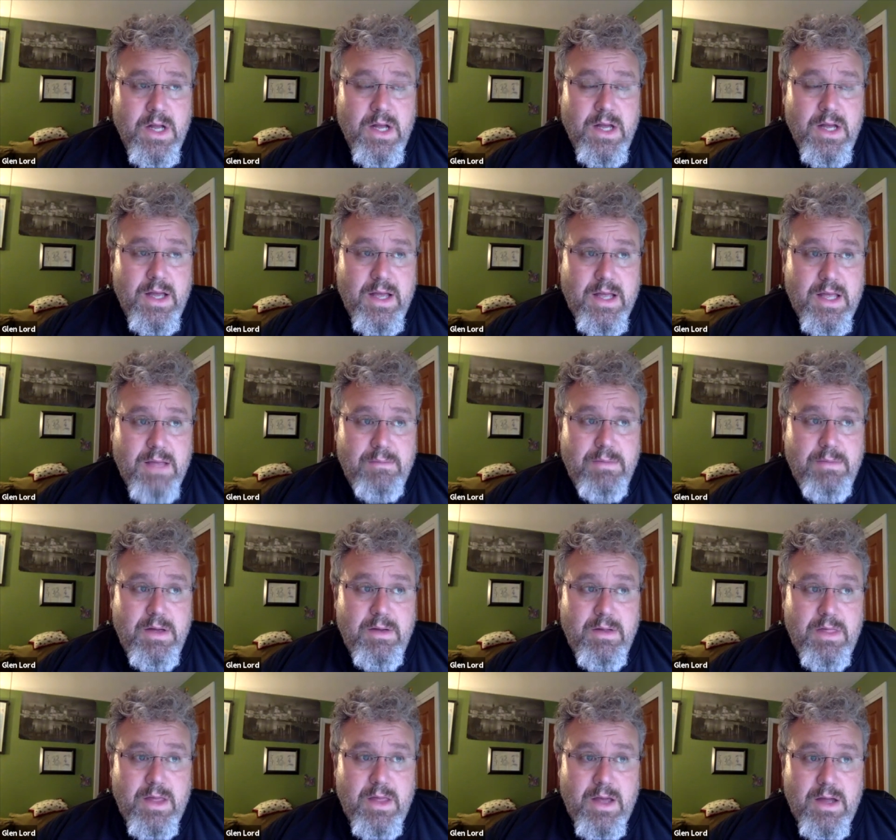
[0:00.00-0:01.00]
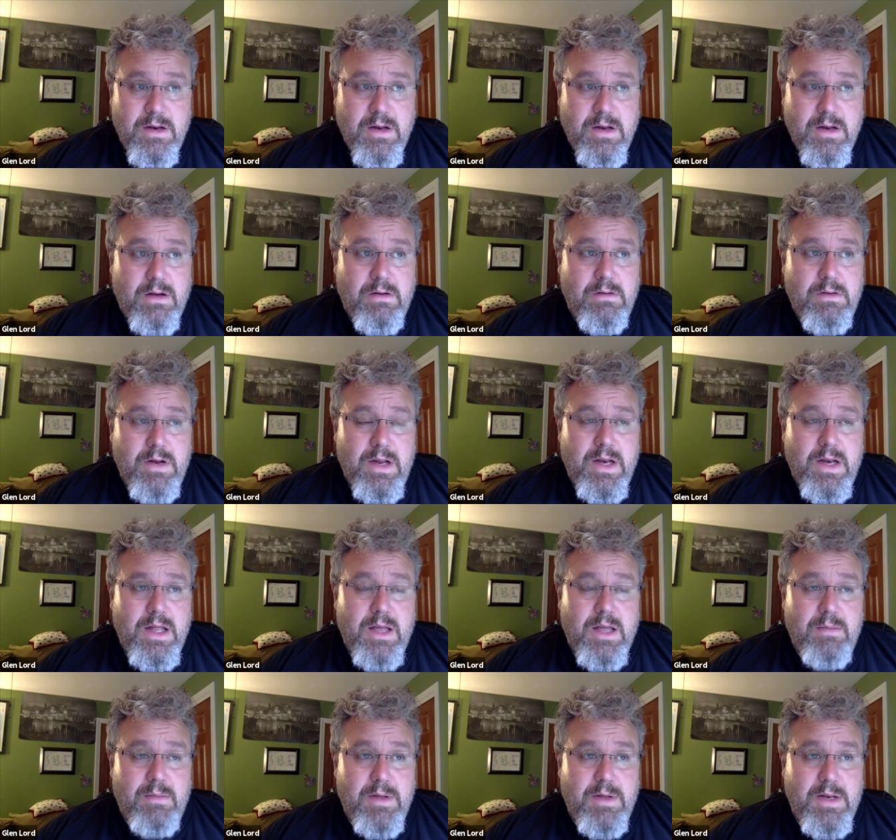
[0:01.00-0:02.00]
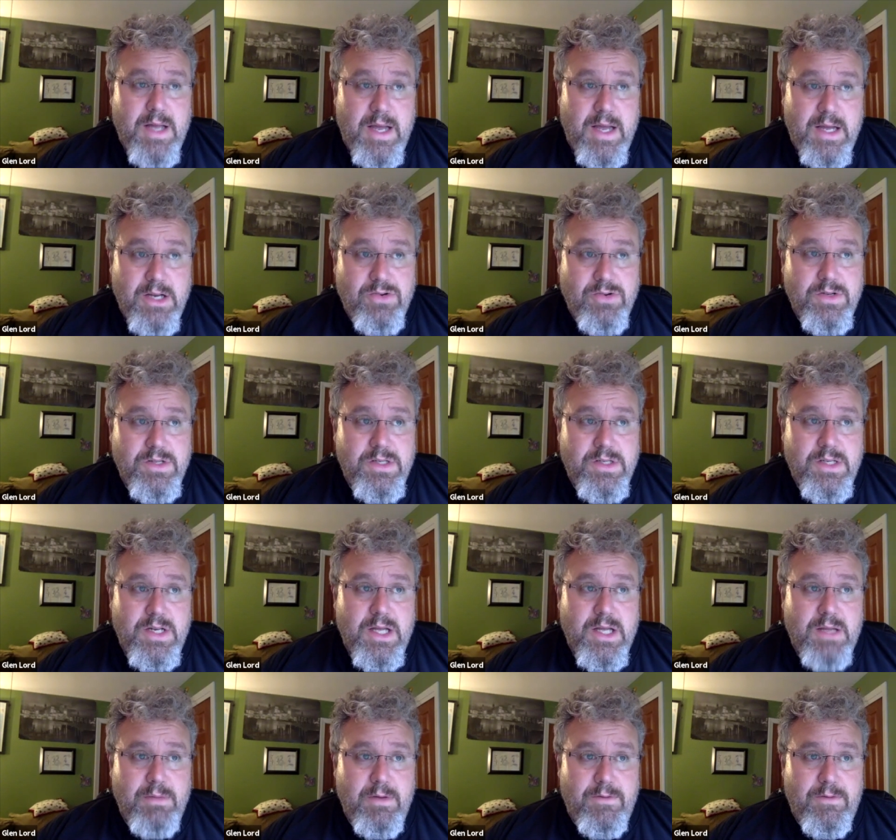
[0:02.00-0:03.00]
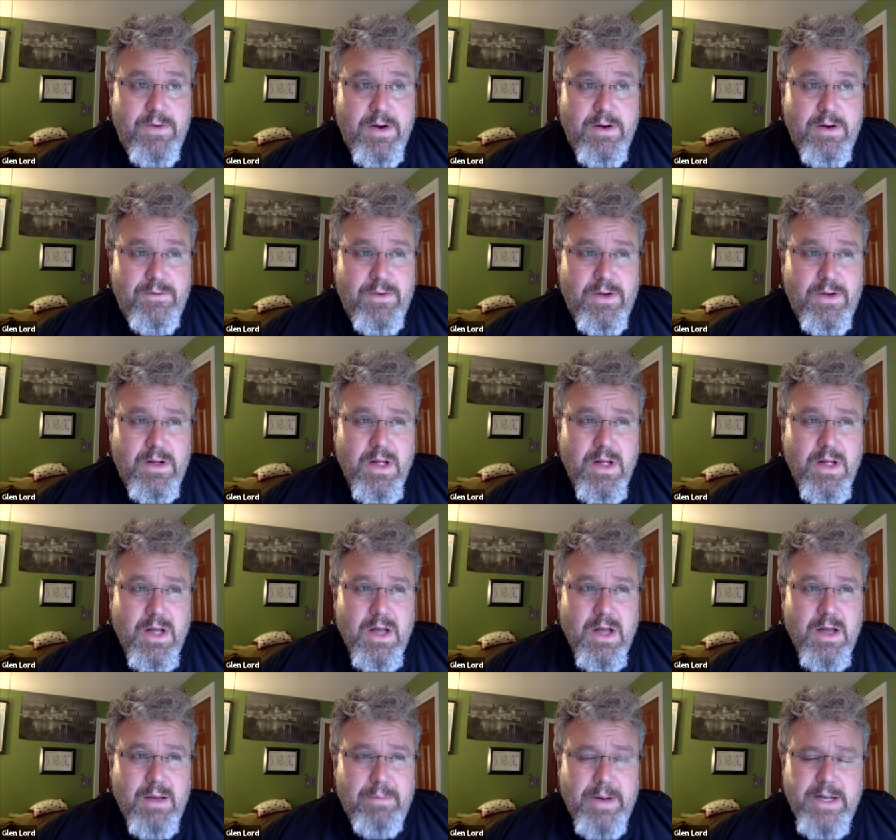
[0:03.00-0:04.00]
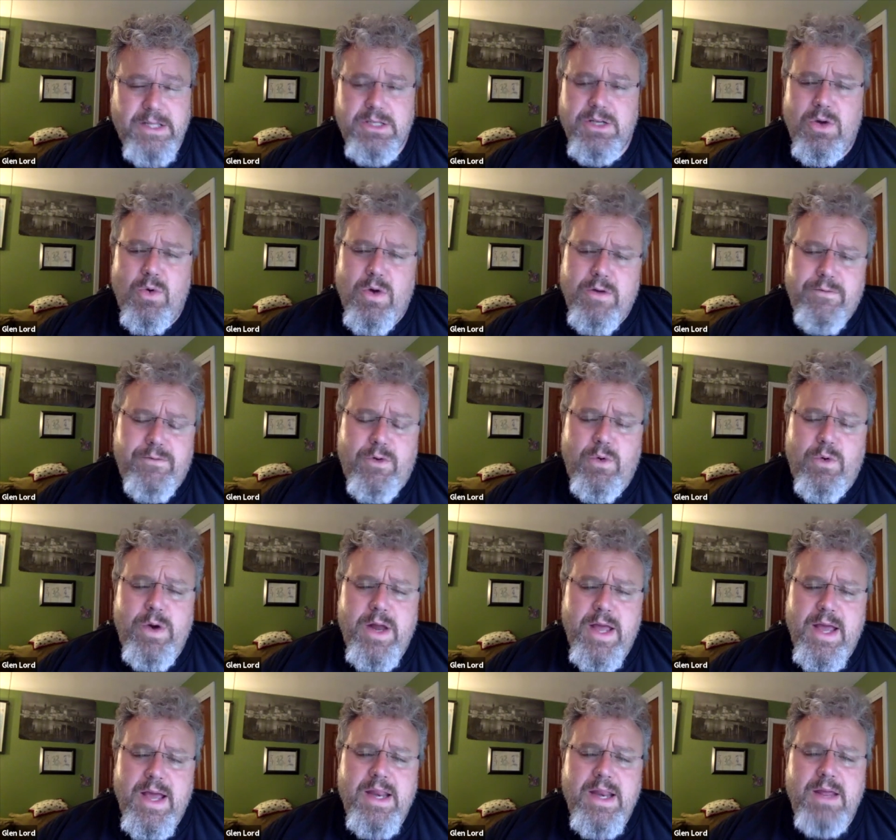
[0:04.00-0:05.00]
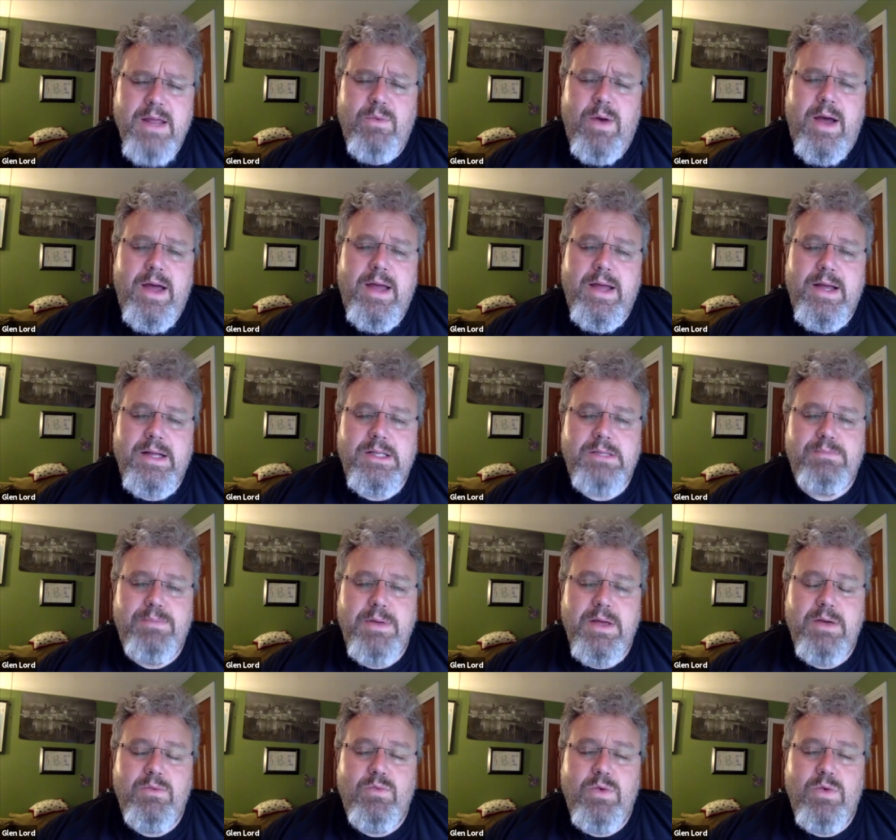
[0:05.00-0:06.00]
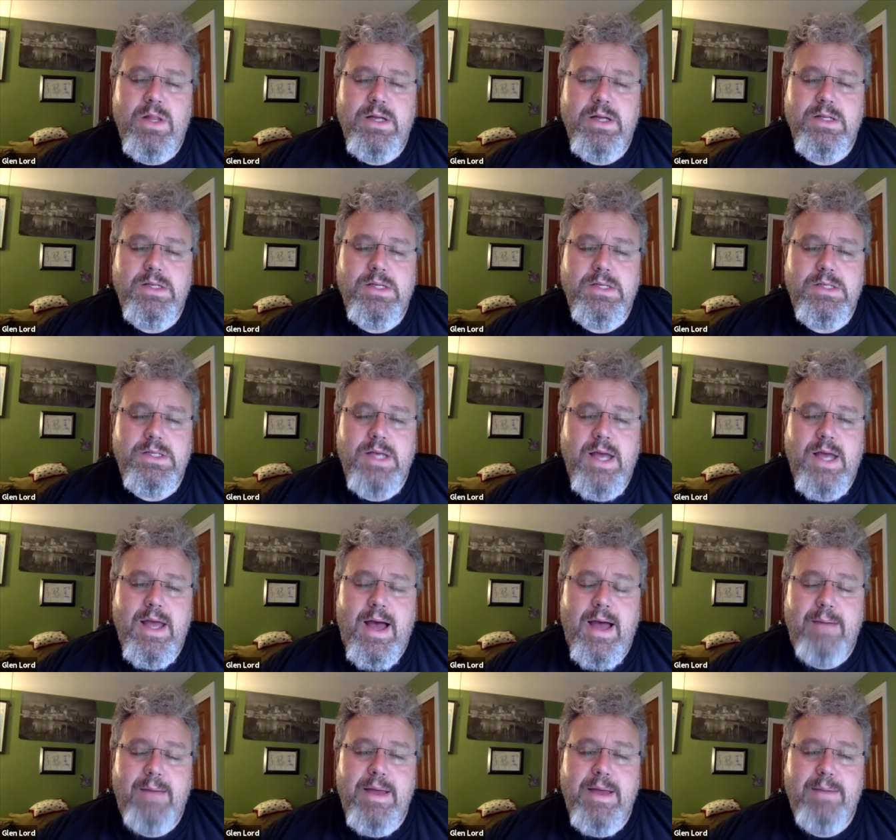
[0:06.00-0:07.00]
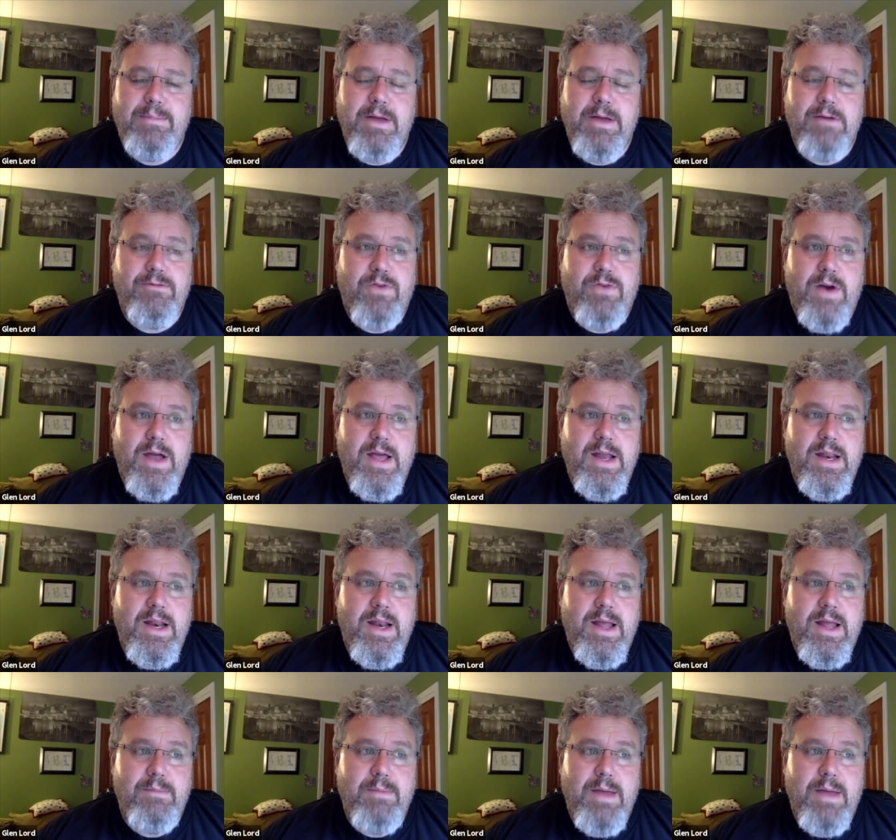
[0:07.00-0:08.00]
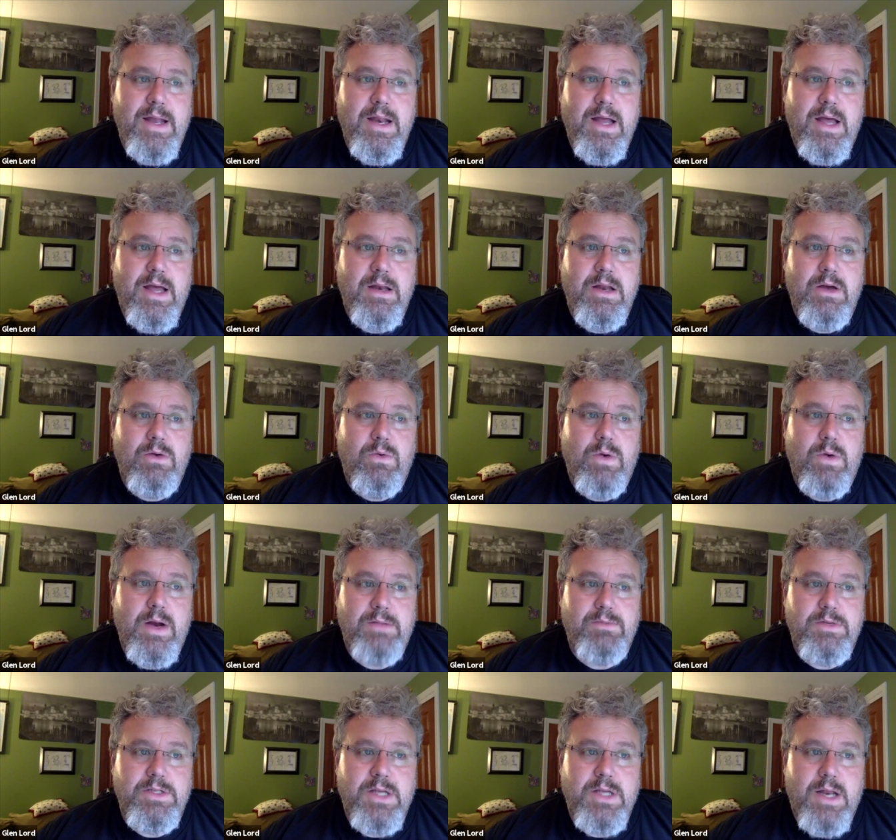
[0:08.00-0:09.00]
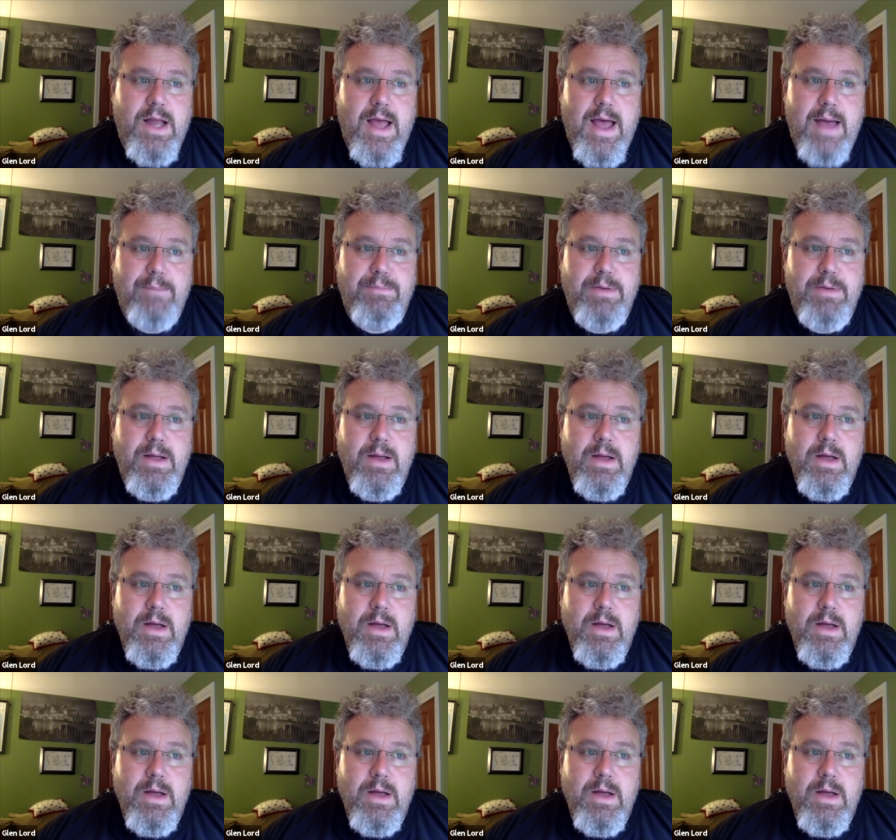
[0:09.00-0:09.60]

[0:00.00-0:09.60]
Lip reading: it can be the unknown and it can be dangerous and it can be fearful, but it's going forward anyway. It's being willing to say, I may be afraid and I may not know what's going to happen,